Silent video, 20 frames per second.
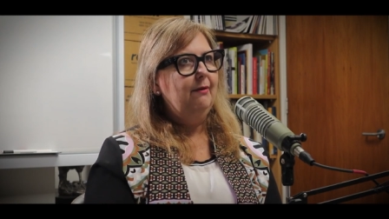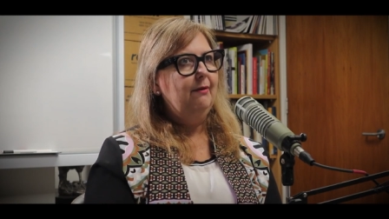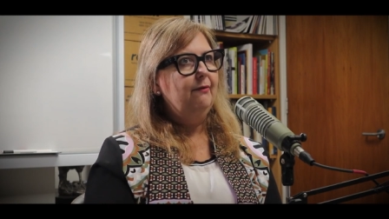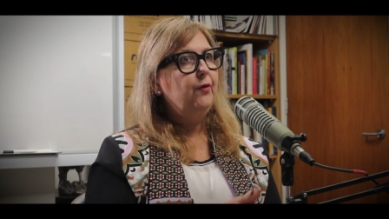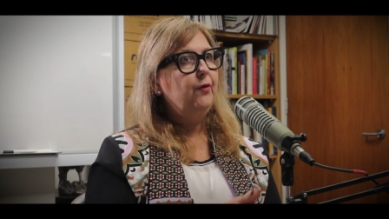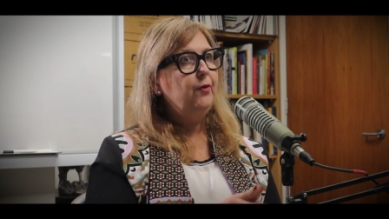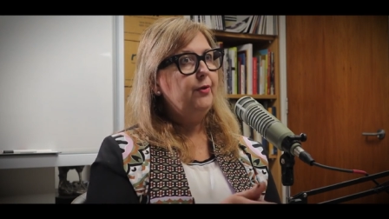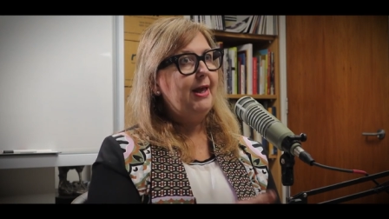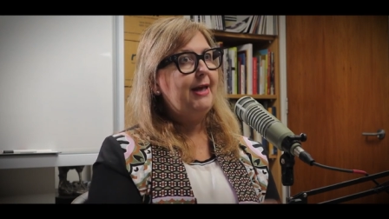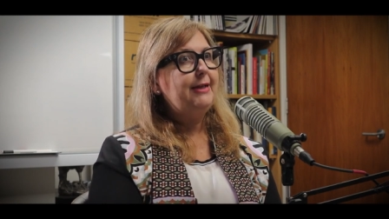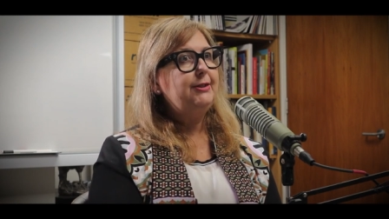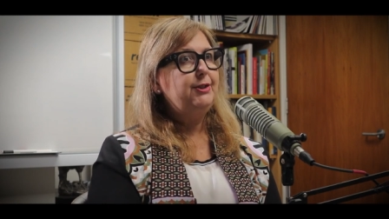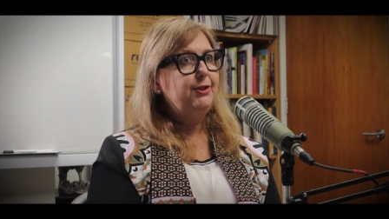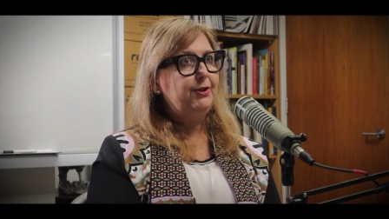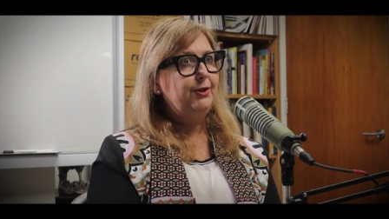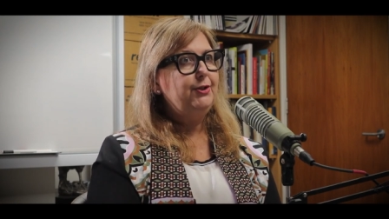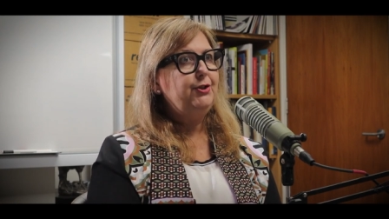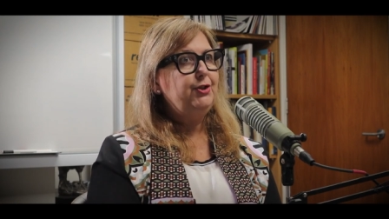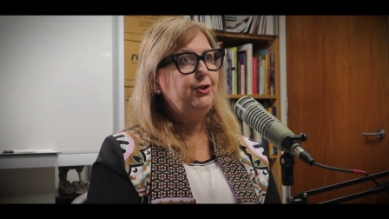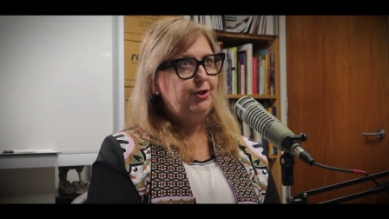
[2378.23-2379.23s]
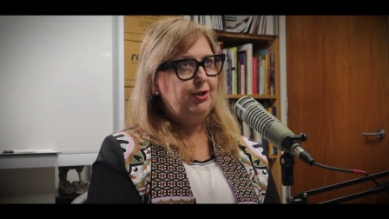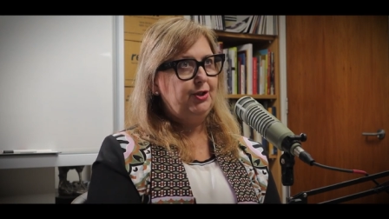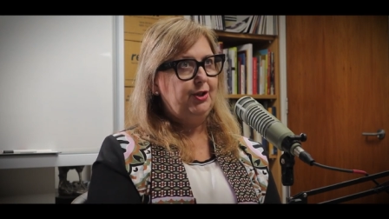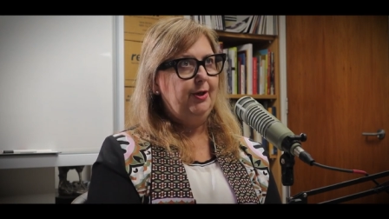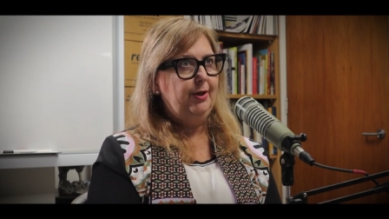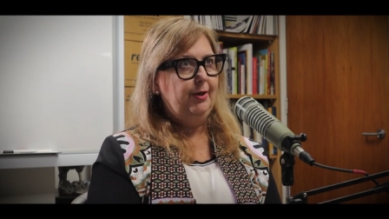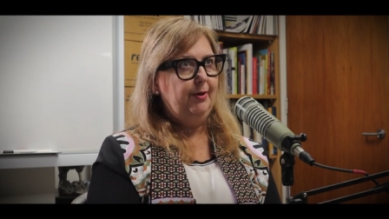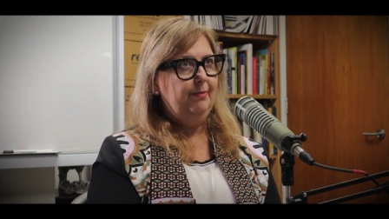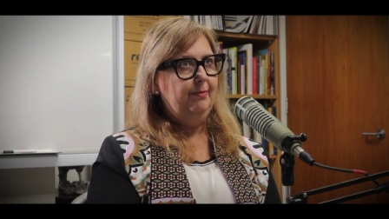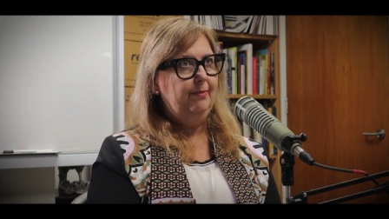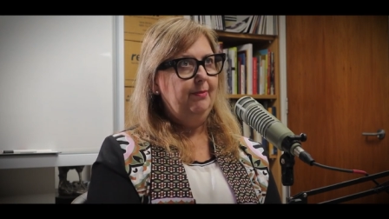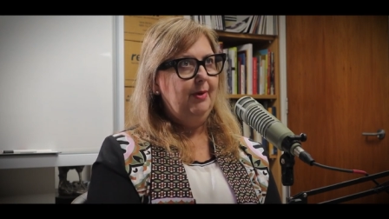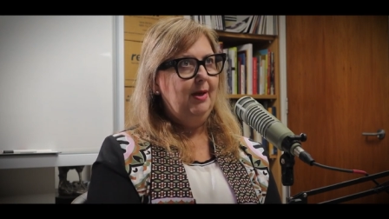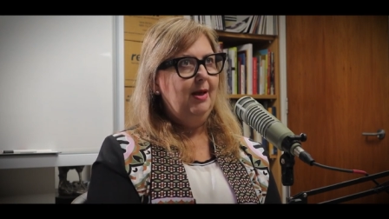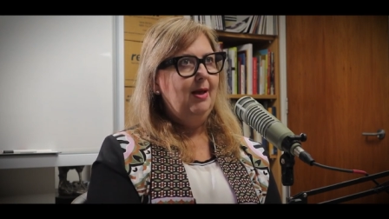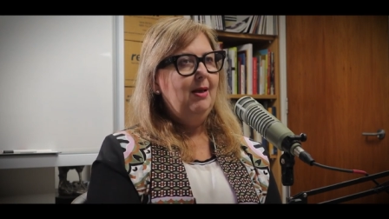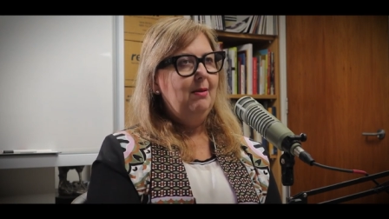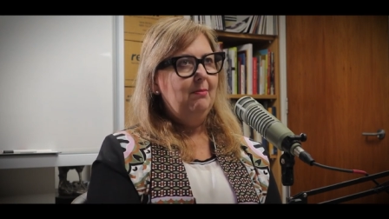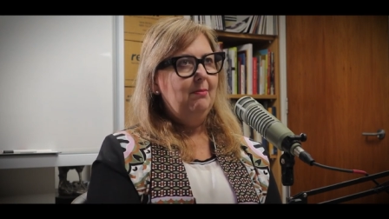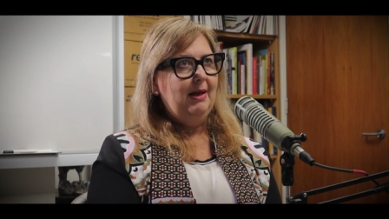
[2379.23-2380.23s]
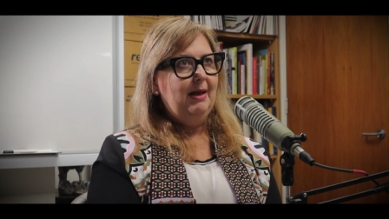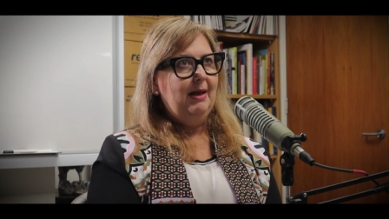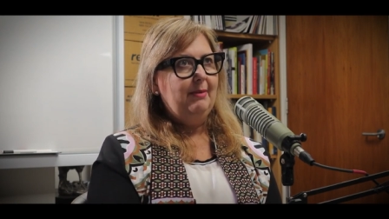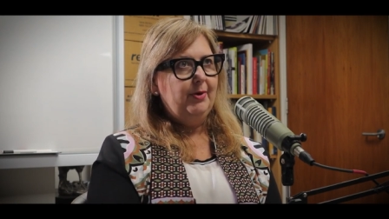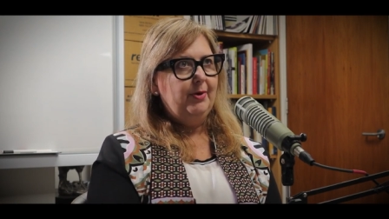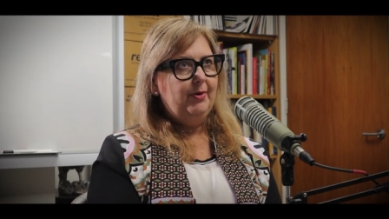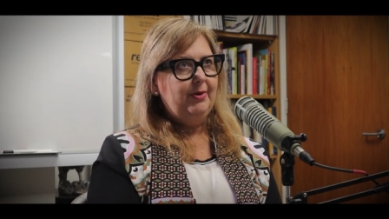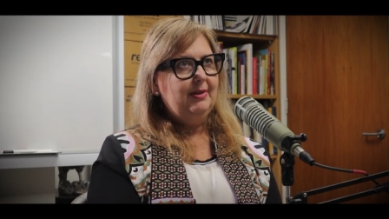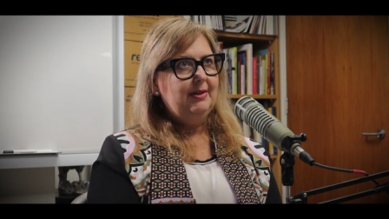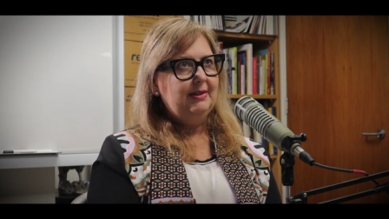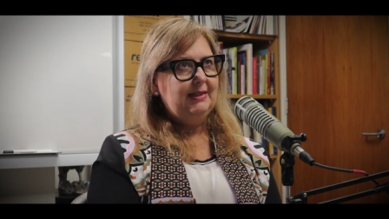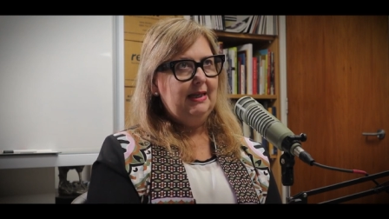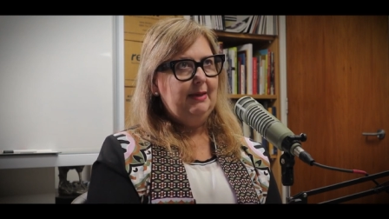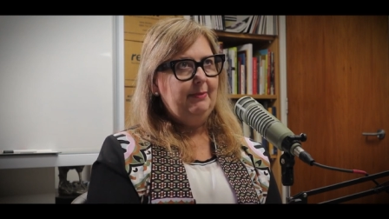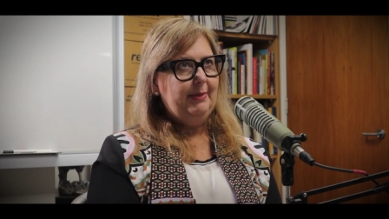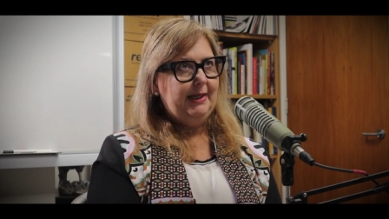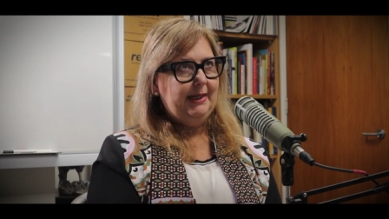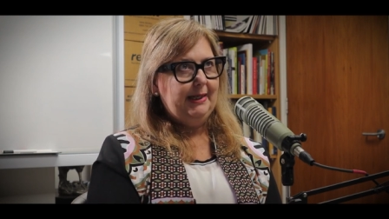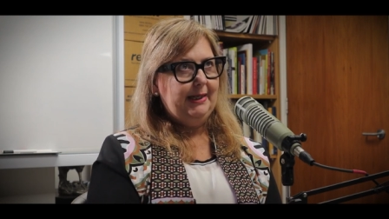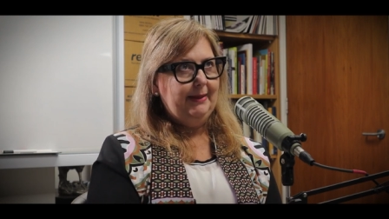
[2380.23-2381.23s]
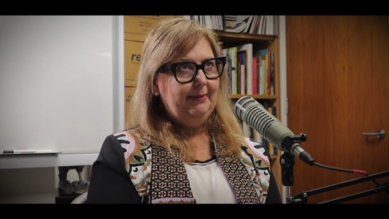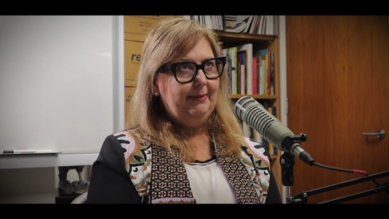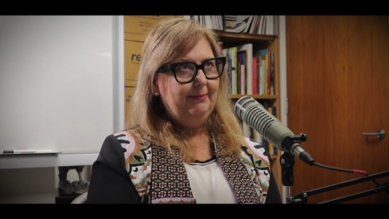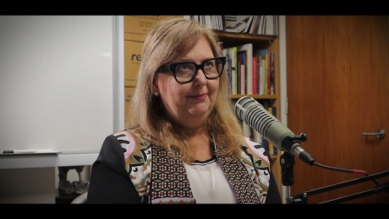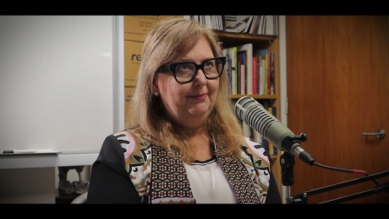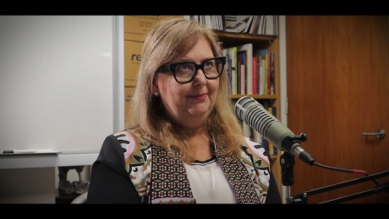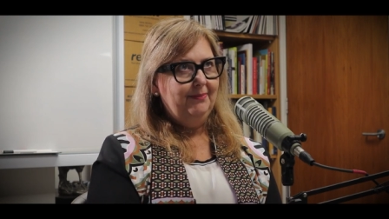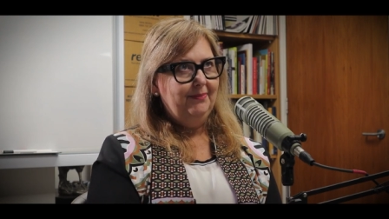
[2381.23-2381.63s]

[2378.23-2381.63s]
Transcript: for that search term, plumber in the CBD.